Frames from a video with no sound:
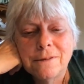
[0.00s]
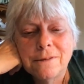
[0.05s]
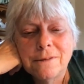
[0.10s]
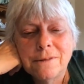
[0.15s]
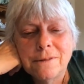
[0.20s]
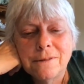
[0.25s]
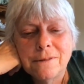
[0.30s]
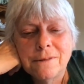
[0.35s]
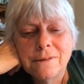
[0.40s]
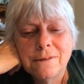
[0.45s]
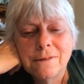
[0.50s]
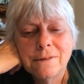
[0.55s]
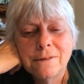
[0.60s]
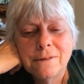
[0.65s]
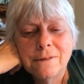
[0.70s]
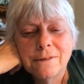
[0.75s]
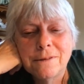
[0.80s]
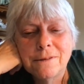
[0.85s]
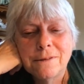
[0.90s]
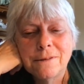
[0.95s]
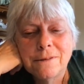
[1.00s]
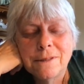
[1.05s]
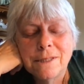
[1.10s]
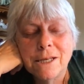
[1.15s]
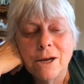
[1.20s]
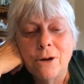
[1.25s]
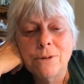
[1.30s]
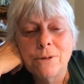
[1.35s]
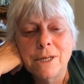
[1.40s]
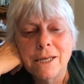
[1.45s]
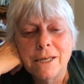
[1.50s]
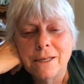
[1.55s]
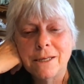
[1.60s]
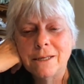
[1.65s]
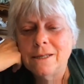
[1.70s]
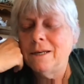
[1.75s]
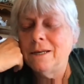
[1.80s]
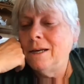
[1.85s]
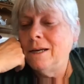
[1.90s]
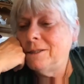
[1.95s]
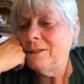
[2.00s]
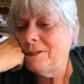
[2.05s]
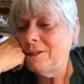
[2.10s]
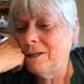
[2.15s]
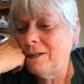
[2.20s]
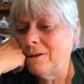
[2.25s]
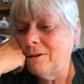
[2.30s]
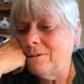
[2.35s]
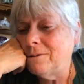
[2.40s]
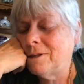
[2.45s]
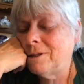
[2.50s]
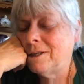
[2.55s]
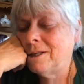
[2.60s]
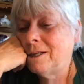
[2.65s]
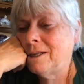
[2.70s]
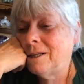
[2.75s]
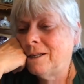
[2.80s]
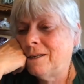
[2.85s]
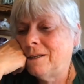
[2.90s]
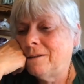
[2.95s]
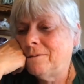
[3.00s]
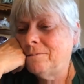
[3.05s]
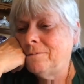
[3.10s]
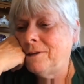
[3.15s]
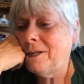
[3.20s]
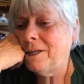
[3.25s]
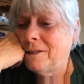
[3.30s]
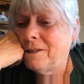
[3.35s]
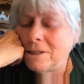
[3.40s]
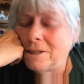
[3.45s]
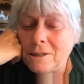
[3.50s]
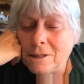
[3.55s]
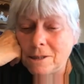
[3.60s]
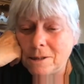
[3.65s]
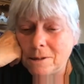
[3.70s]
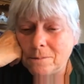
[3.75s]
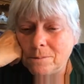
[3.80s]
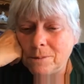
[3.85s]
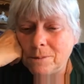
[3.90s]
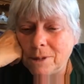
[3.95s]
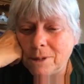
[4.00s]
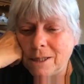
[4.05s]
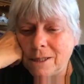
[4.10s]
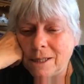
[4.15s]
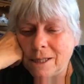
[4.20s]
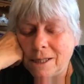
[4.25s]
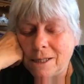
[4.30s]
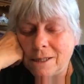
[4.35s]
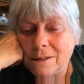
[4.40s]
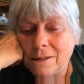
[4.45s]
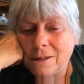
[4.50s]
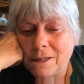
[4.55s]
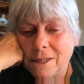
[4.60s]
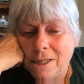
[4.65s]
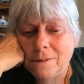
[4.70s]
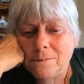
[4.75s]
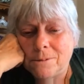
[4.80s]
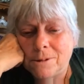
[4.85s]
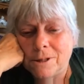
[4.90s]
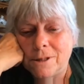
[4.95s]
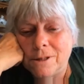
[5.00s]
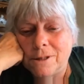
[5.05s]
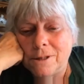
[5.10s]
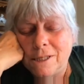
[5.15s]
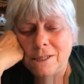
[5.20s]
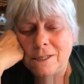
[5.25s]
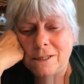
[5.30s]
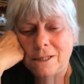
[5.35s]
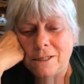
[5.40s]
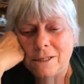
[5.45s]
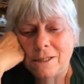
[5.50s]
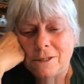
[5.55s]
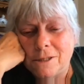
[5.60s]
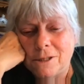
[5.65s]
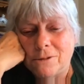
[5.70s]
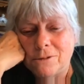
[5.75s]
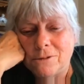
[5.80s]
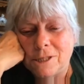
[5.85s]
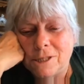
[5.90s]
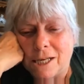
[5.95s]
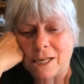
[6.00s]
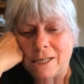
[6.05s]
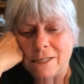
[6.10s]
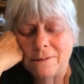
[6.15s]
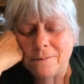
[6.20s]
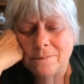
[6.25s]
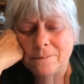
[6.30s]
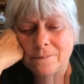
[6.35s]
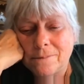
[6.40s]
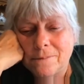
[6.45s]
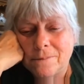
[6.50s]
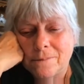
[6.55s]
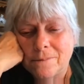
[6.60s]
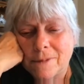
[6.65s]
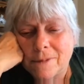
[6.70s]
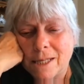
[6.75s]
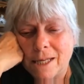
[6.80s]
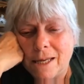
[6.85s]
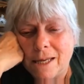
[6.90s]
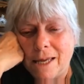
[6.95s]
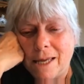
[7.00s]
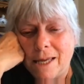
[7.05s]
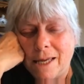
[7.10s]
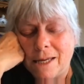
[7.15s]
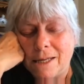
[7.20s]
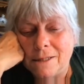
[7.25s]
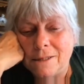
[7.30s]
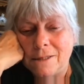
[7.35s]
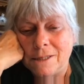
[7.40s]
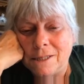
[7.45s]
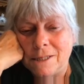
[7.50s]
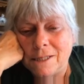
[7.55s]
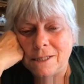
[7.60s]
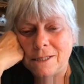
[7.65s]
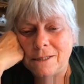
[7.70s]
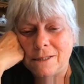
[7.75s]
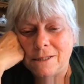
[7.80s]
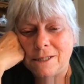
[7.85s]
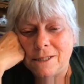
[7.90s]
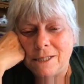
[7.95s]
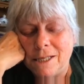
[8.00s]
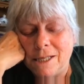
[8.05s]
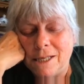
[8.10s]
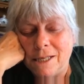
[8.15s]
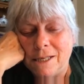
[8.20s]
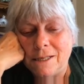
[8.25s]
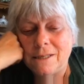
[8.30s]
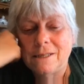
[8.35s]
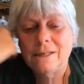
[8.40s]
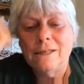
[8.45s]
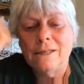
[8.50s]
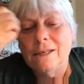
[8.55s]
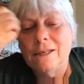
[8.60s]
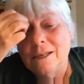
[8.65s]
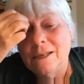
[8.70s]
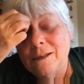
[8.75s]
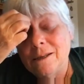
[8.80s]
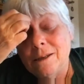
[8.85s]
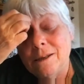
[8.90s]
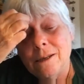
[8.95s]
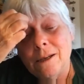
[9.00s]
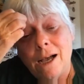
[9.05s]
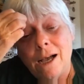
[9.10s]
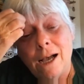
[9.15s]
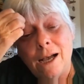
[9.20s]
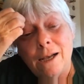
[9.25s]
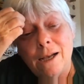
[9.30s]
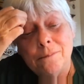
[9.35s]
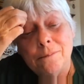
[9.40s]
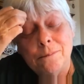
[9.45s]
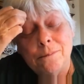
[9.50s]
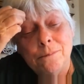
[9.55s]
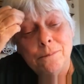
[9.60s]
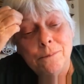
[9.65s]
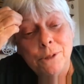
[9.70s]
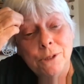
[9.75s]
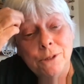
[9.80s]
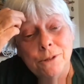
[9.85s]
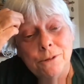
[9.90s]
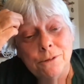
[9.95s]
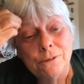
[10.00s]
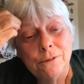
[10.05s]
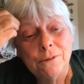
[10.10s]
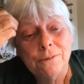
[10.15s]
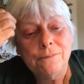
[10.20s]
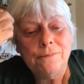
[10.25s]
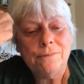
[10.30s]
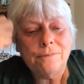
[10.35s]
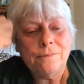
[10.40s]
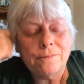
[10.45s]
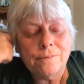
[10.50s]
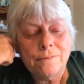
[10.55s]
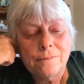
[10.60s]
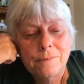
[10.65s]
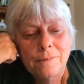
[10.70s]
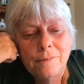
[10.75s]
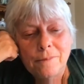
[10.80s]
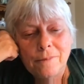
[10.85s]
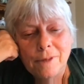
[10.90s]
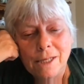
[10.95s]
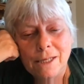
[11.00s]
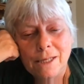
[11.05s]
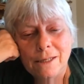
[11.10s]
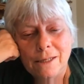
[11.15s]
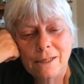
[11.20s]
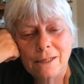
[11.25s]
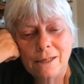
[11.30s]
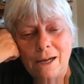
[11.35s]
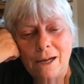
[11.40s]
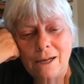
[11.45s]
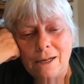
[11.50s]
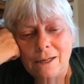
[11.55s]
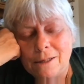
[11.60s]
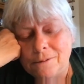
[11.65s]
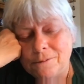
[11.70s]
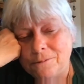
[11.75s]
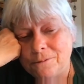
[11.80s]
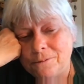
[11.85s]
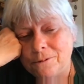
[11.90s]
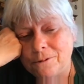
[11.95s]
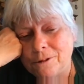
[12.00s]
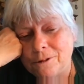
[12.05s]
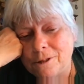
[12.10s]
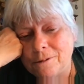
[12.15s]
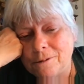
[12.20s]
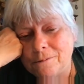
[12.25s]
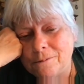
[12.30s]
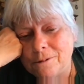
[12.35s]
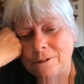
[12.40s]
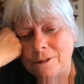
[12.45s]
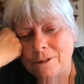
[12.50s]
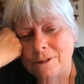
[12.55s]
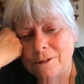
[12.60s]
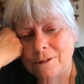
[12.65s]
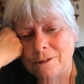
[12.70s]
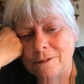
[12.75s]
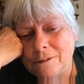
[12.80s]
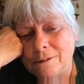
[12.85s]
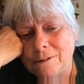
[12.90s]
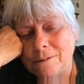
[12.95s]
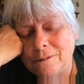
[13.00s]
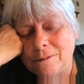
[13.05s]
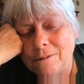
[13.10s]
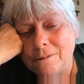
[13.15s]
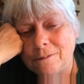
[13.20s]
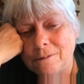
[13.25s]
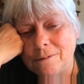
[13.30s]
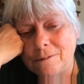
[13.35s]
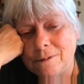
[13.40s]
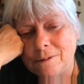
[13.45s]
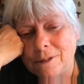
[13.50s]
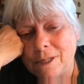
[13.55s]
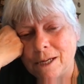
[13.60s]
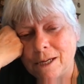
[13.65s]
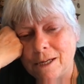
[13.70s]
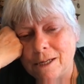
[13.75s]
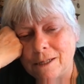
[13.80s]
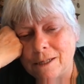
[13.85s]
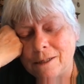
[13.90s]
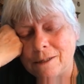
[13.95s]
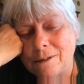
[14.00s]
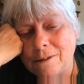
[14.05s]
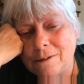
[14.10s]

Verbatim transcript: Yes. Okay. So Venus being in Libra is in its own sign and the uh, moon uh, for a wood uh,